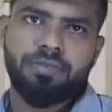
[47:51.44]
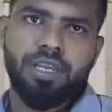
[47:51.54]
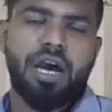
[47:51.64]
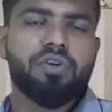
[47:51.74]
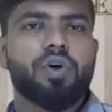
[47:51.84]

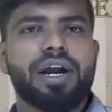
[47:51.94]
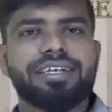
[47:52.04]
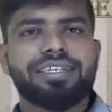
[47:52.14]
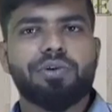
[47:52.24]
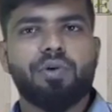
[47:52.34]
Are you
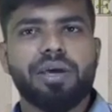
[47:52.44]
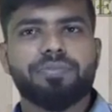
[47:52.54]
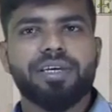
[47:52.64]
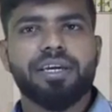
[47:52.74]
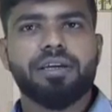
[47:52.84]
understanding what I am
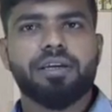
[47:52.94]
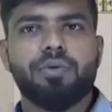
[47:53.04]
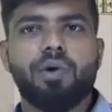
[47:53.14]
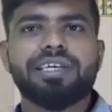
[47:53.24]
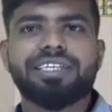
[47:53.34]
saying?
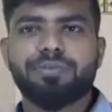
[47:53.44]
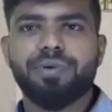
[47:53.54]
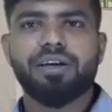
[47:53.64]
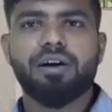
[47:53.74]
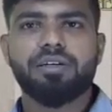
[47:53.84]
What is
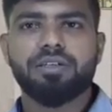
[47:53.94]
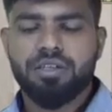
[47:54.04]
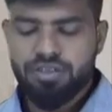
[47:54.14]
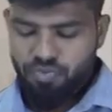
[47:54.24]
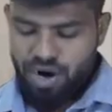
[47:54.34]
expired cost?
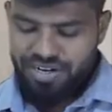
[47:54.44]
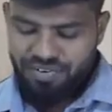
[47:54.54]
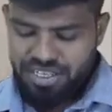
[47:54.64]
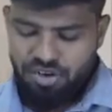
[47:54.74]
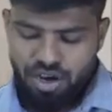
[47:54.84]
Whatever
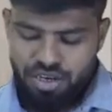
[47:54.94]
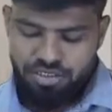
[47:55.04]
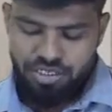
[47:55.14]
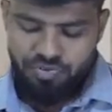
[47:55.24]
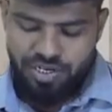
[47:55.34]
the
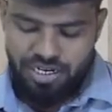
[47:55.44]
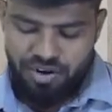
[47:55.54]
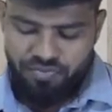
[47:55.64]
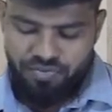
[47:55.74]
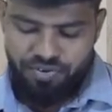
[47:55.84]
cost that we net
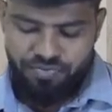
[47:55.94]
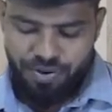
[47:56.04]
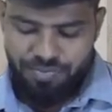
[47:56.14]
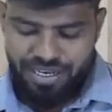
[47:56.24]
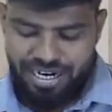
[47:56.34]
off
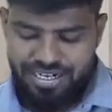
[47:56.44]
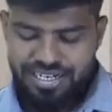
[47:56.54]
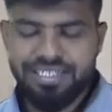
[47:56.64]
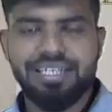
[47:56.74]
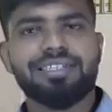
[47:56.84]
from the current year
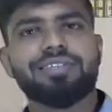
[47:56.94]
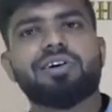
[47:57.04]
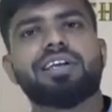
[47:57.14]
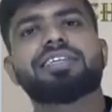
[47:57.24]
sales is called as